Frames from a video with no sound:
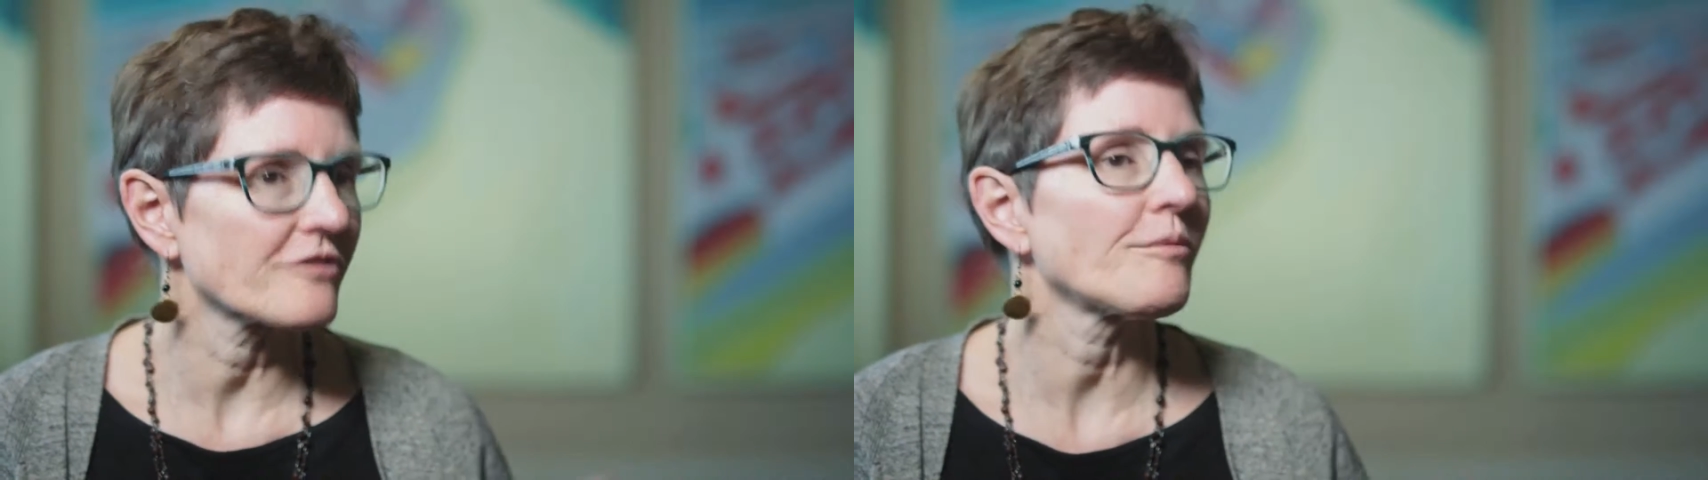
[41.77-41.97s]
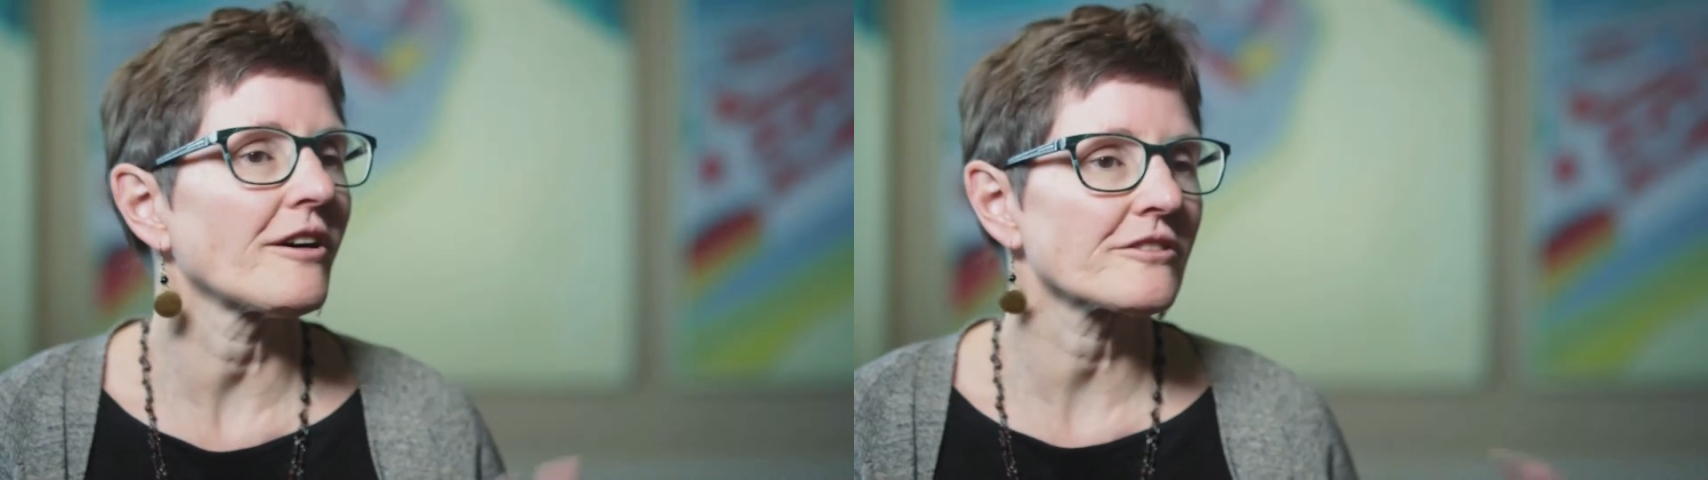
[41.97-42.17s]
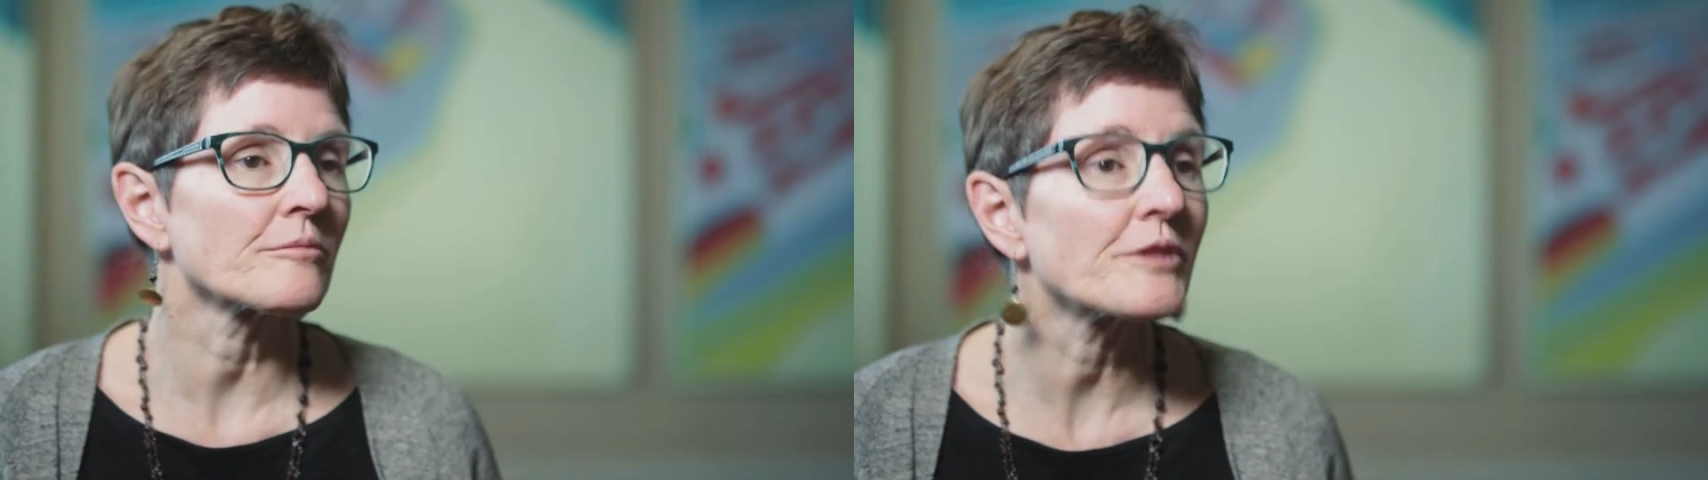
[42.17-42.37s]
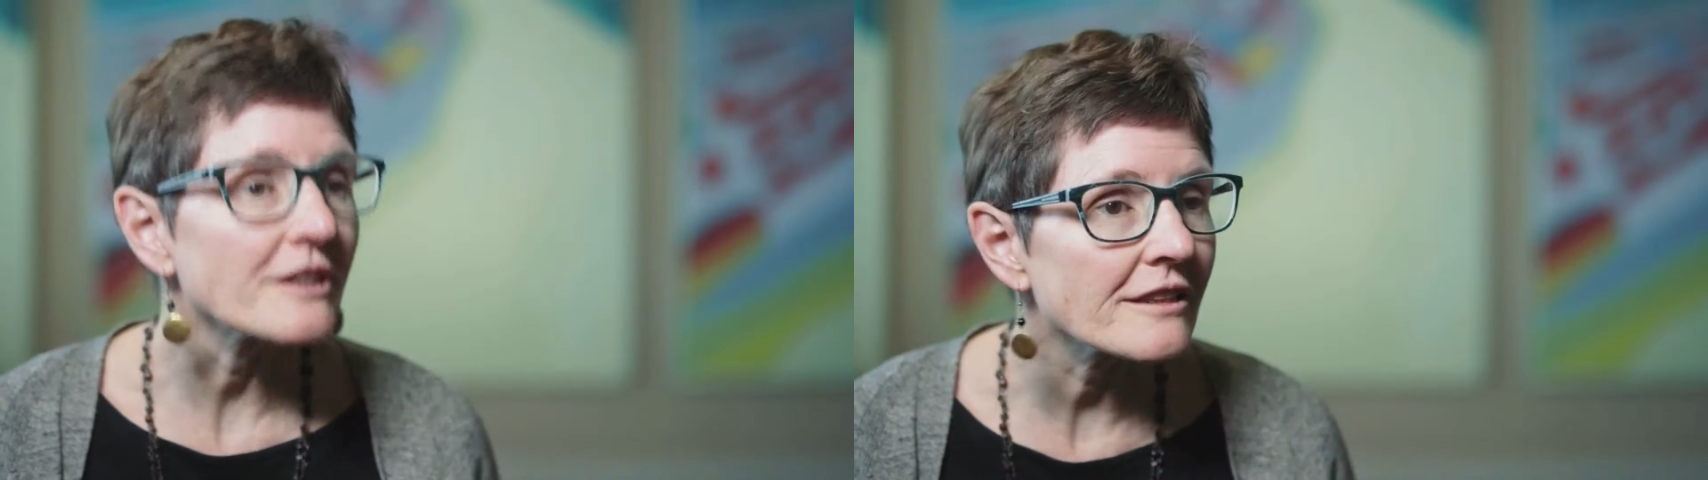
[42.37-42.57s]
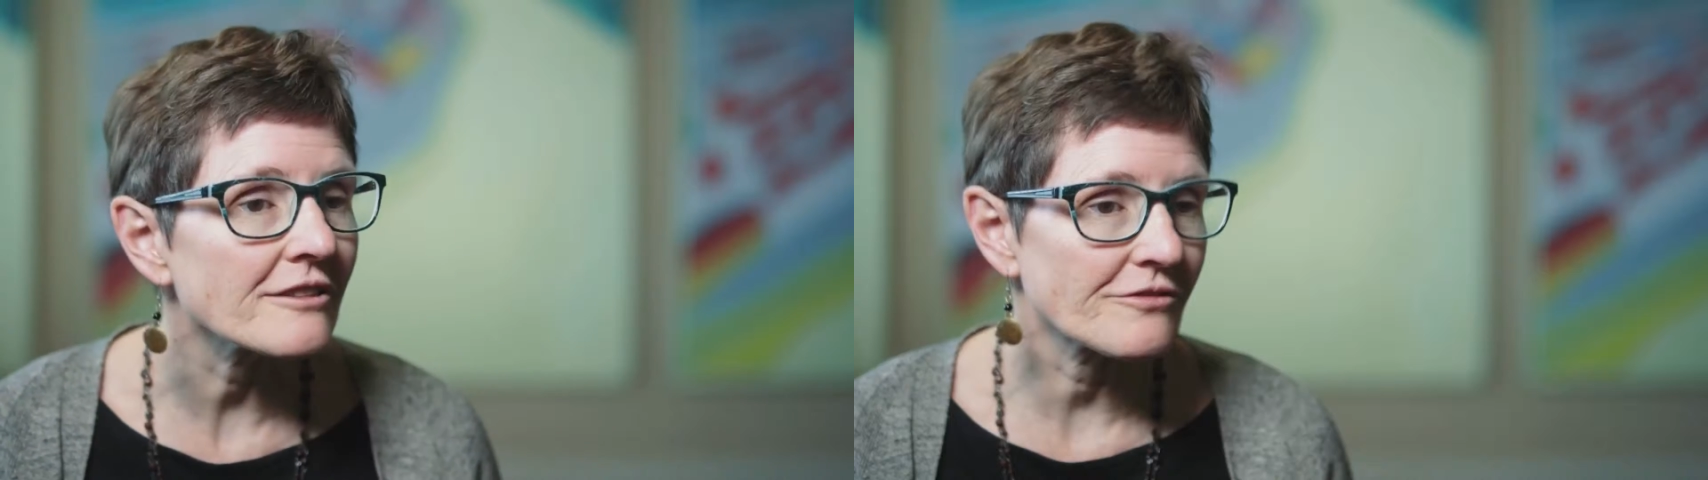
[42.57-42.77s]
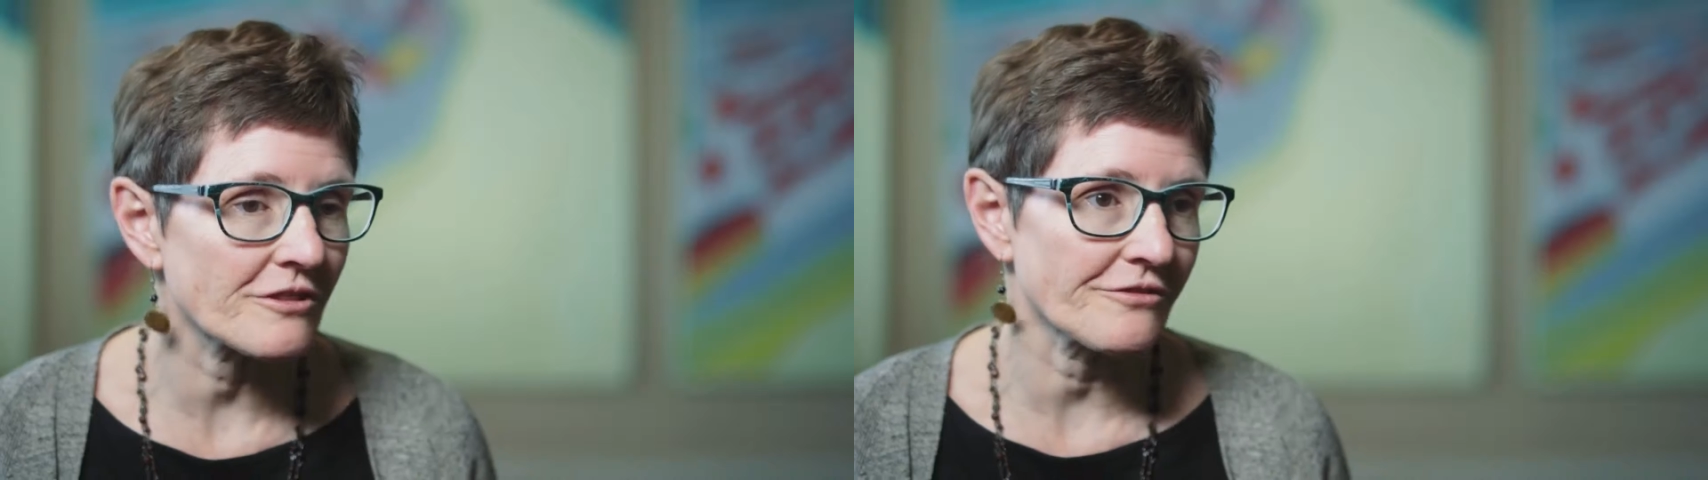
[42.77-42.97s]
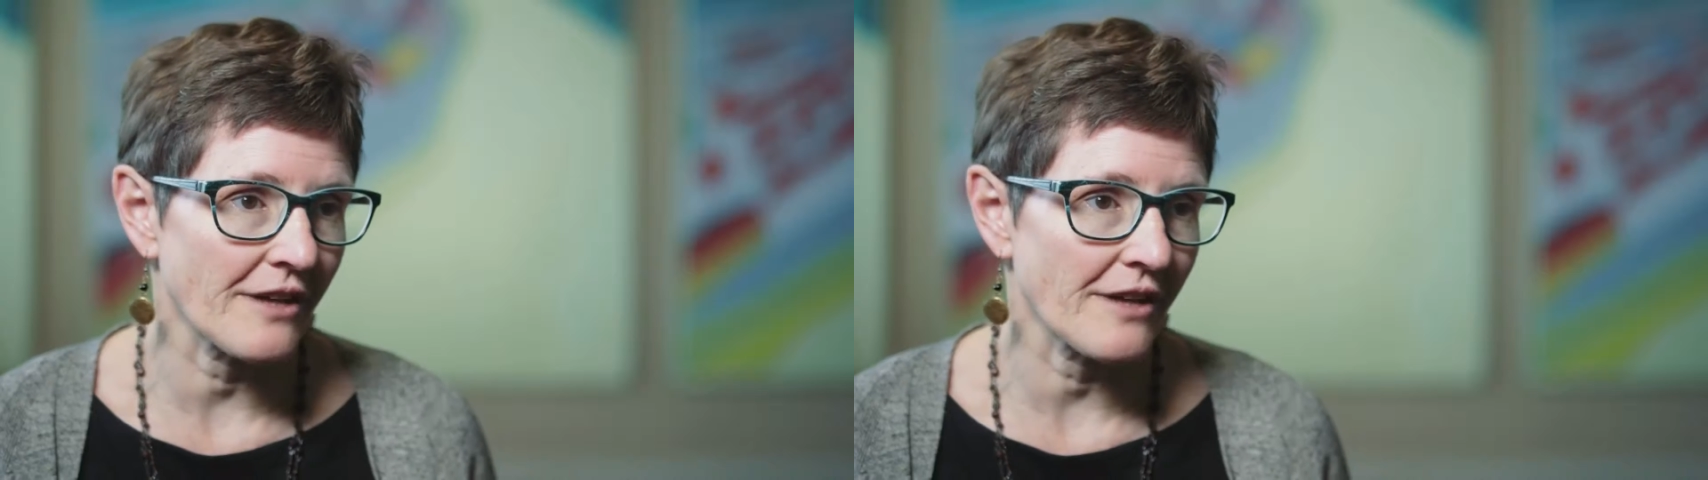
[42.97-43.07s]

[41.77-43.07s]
of possibilities for the